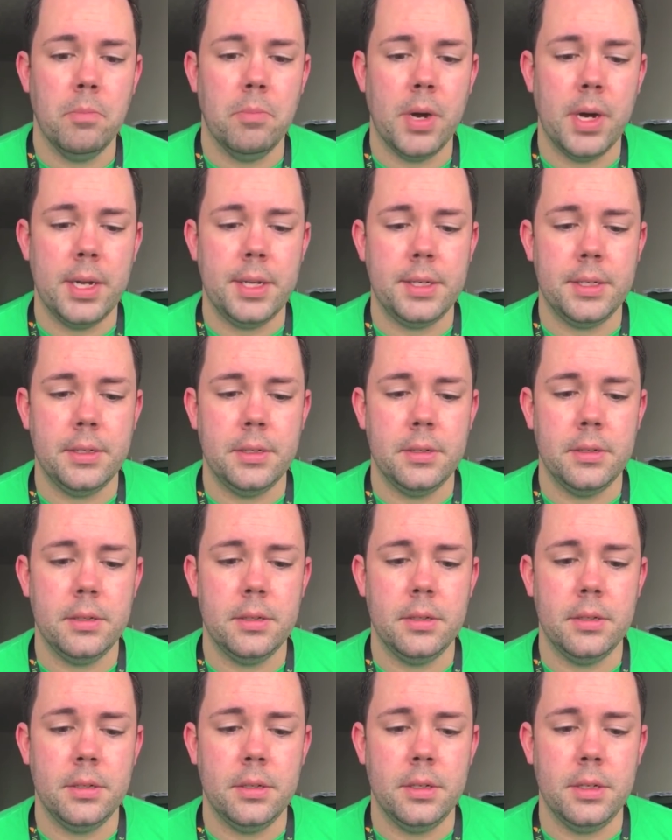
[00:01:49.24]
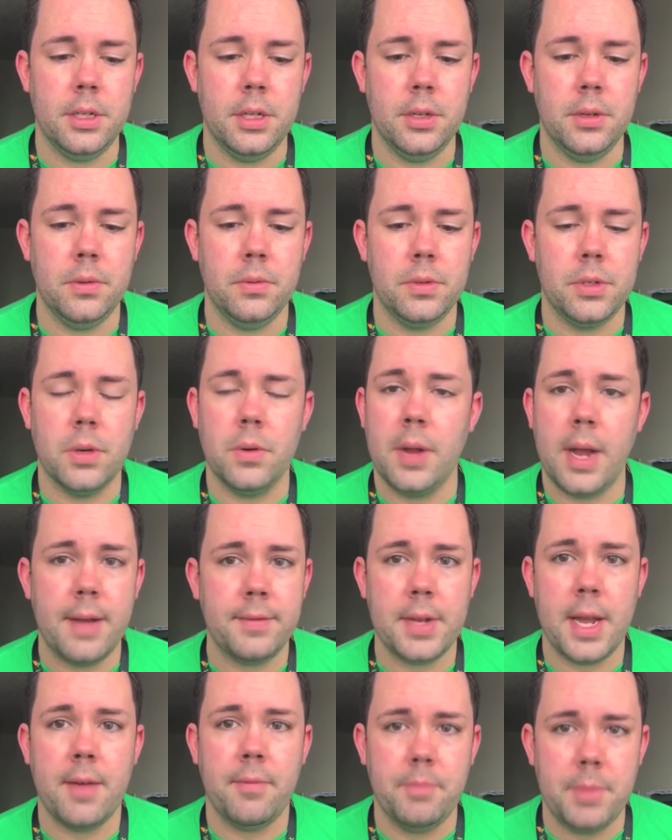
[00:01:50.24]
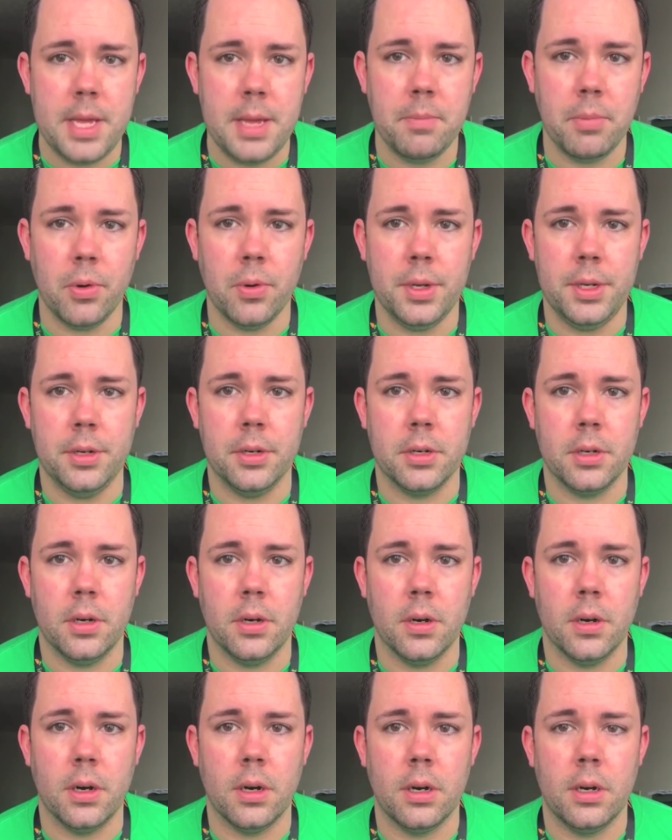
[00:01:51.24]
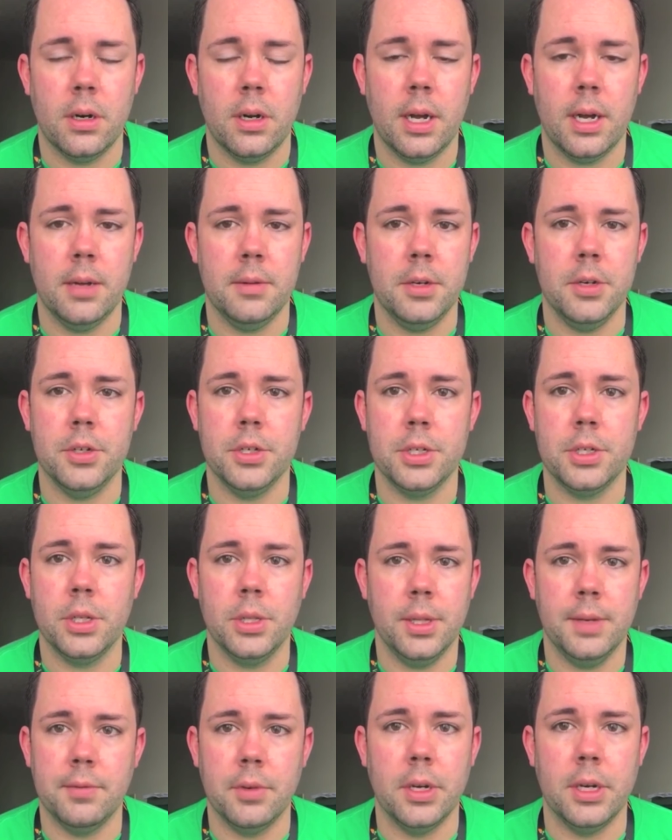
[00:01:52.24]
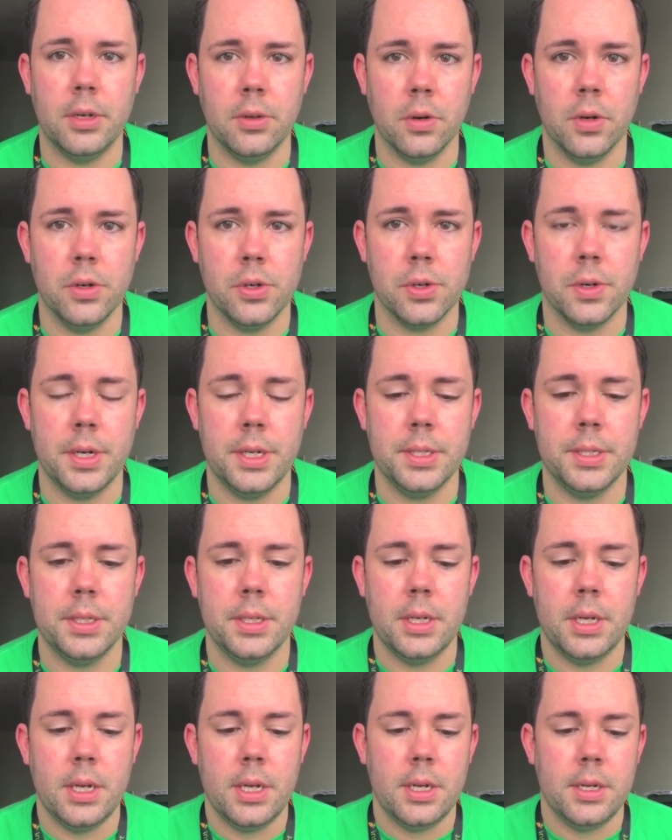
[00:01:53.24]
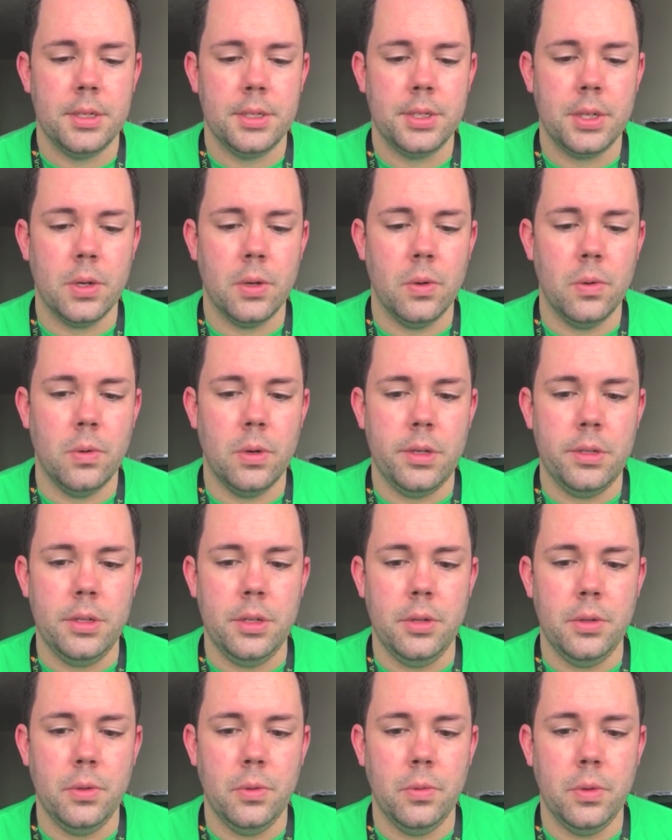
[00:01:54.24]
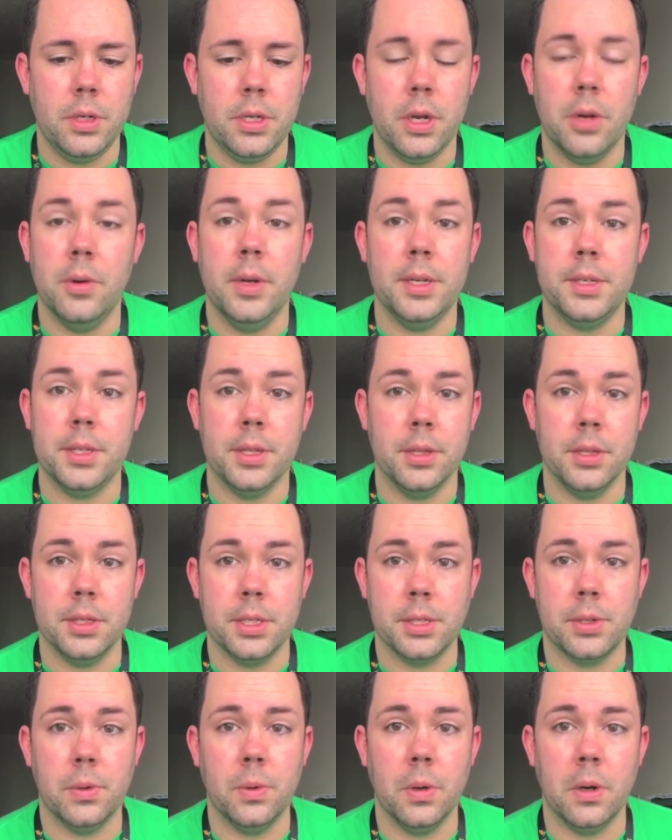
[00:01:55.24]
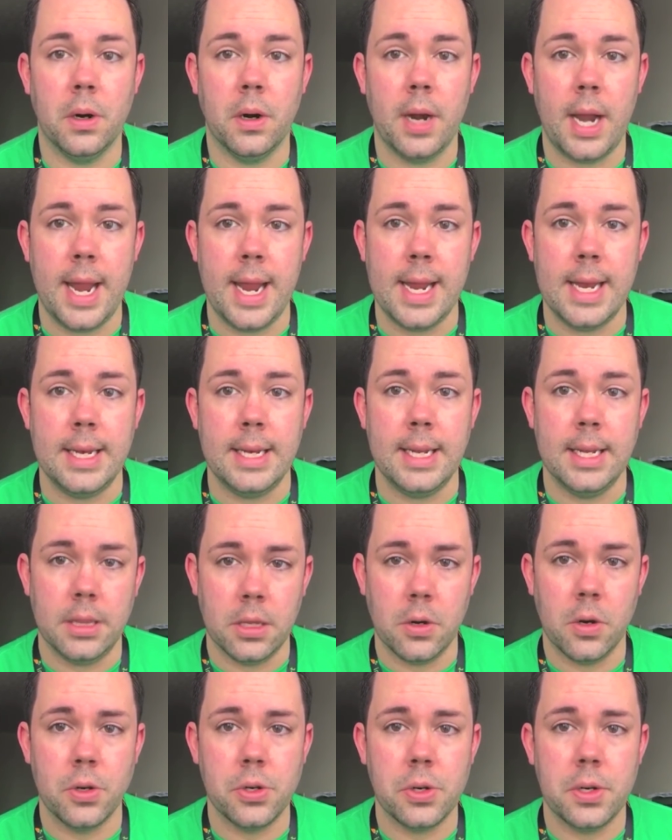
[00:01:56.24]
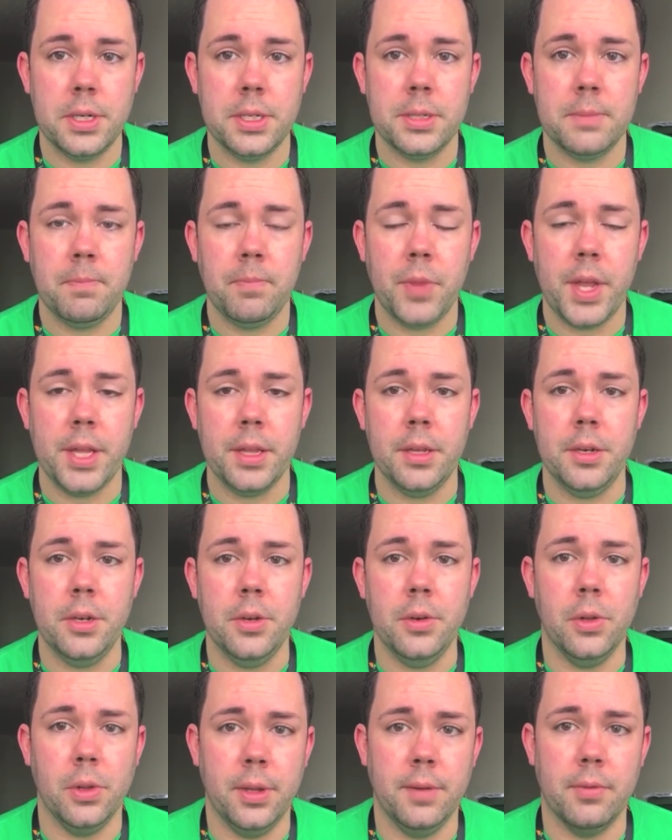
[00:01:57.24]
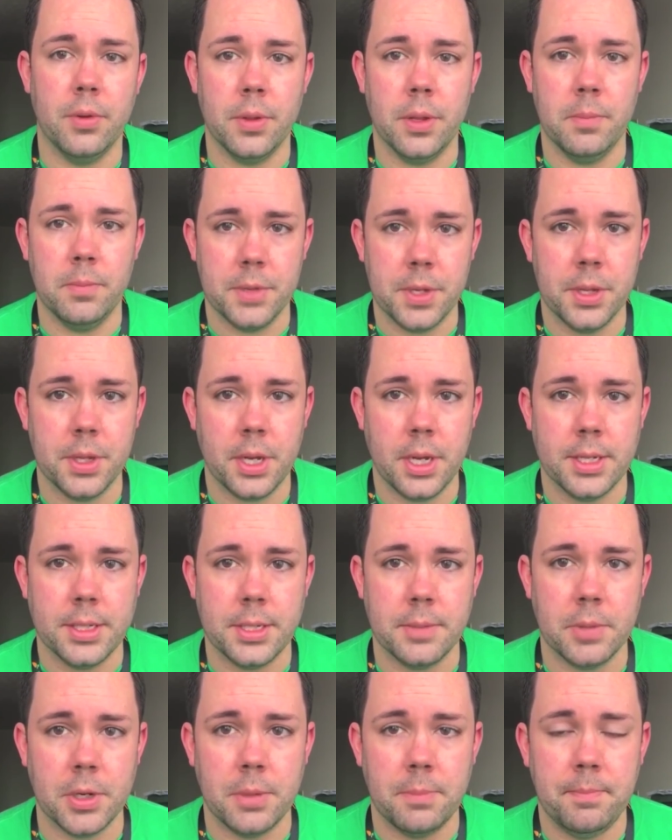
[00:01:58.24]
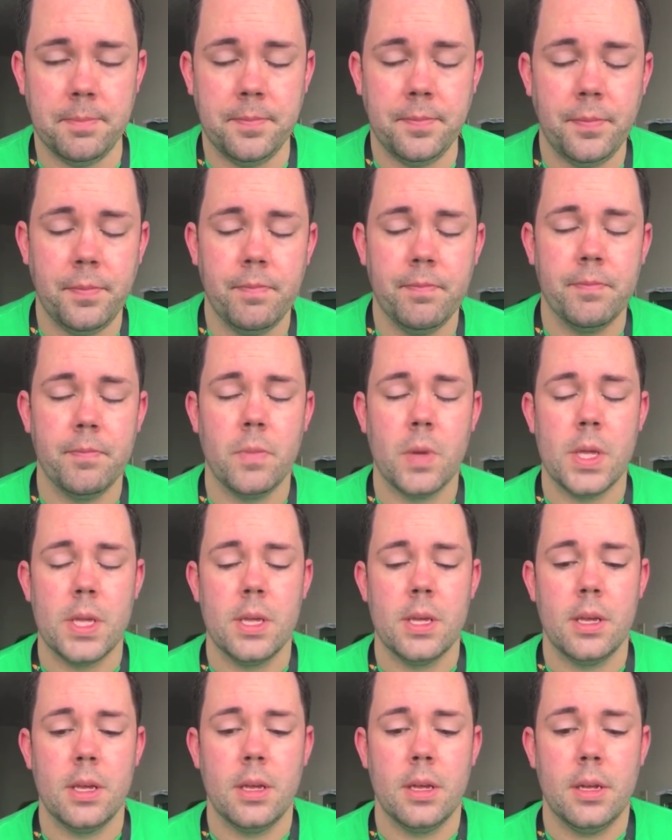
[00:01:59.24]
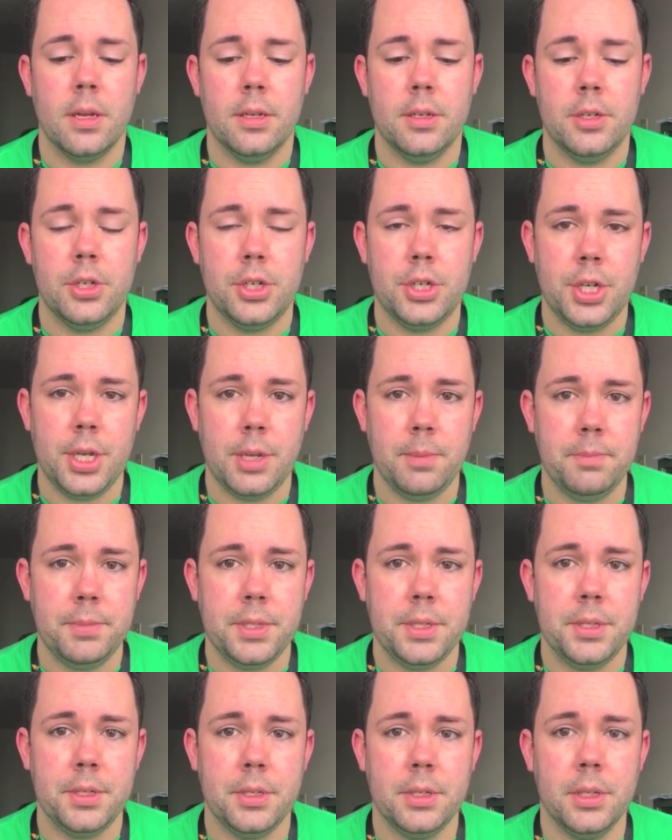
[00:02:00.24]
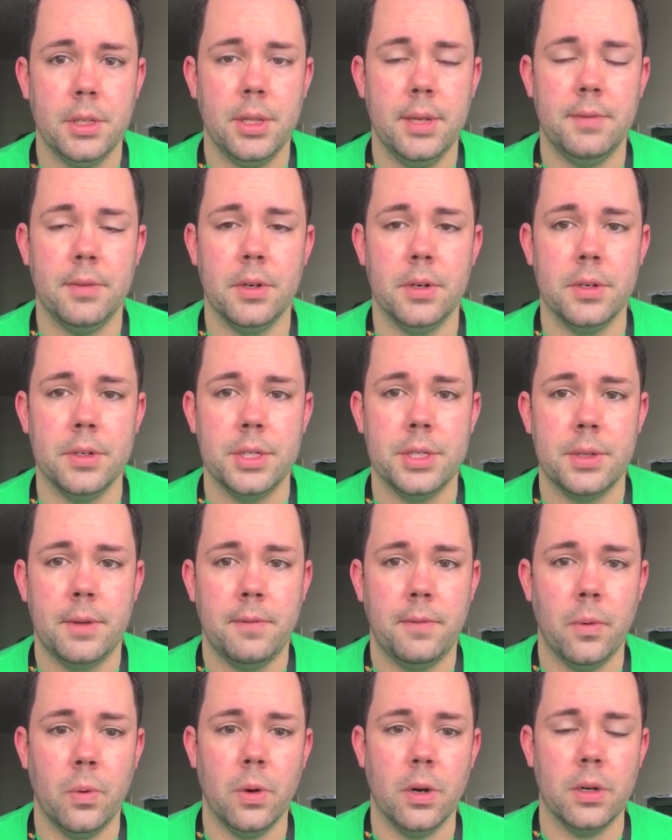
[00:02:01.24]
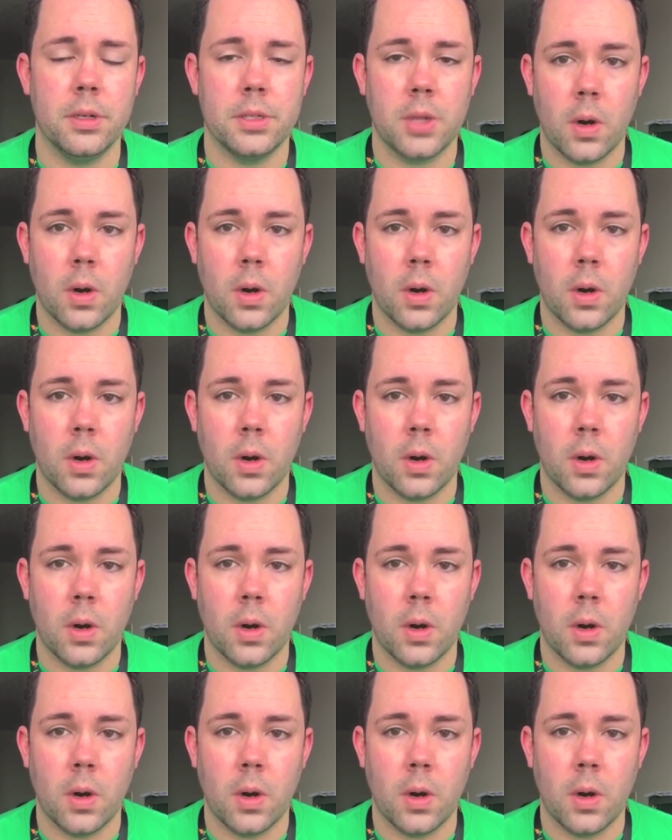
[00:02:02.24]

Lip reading: but you don't have to have people in your car. You're just delivering groceries. So you would go into the store and get the groceries, and then you deliver them to the customer. Shipt delivers for